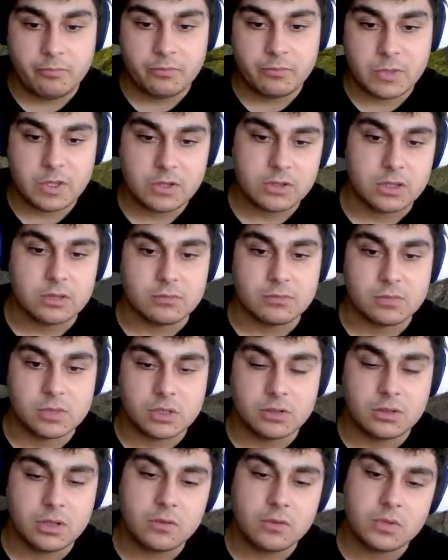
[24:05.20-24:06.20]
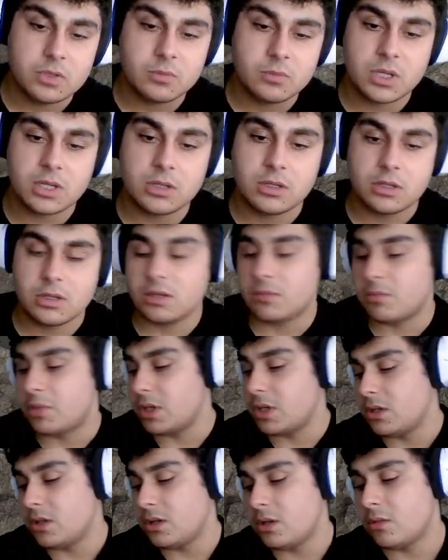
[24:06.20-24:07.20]
Okay, so that was my
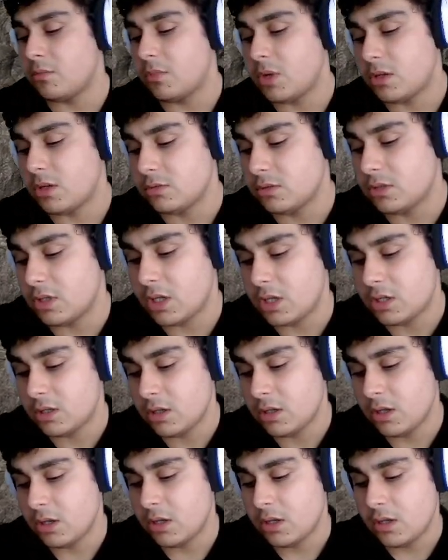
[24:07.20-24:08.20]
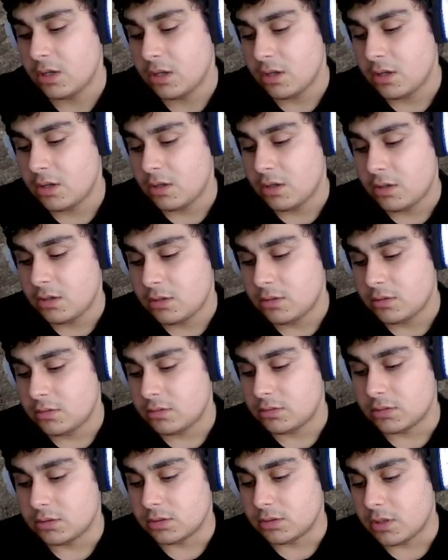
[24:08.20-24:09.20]
opinion about that,
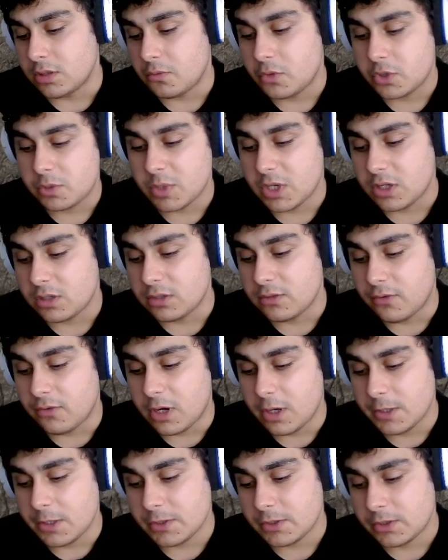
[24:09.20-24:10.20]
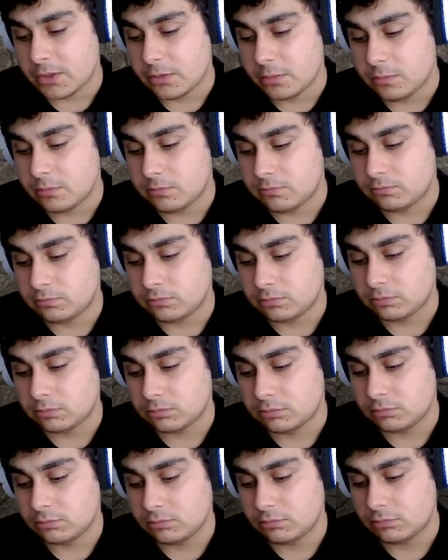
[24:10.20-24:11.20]
and that was my advice.
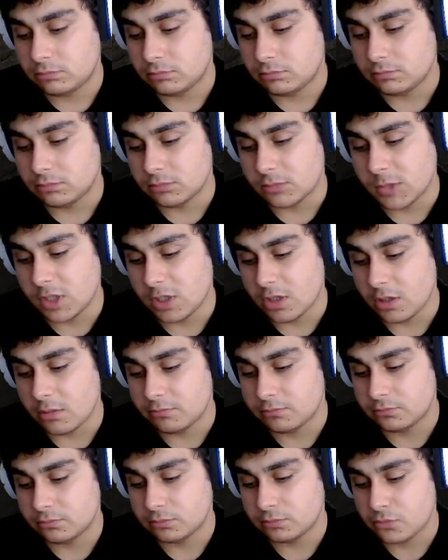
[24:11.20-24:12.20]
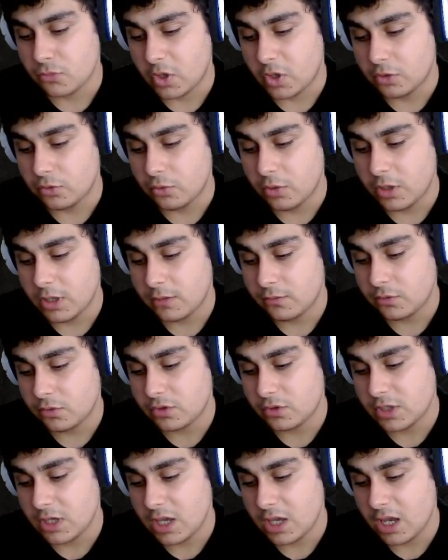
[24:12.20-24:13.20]
Yeah. Do I have to
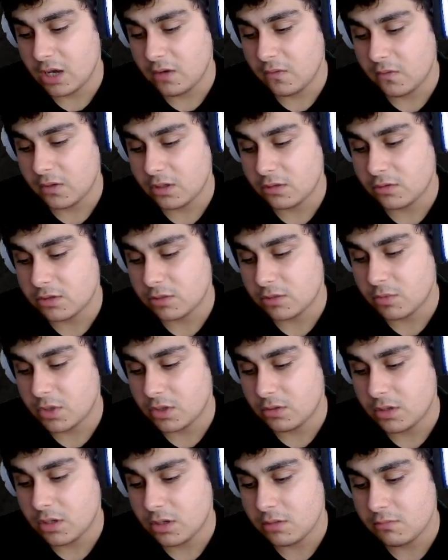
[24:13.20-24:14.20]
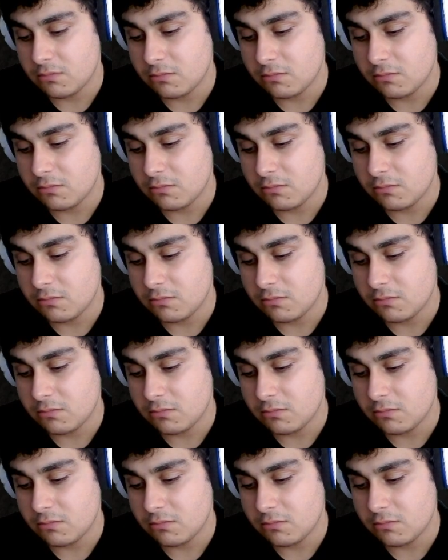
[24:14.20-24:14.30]
say anything else about that?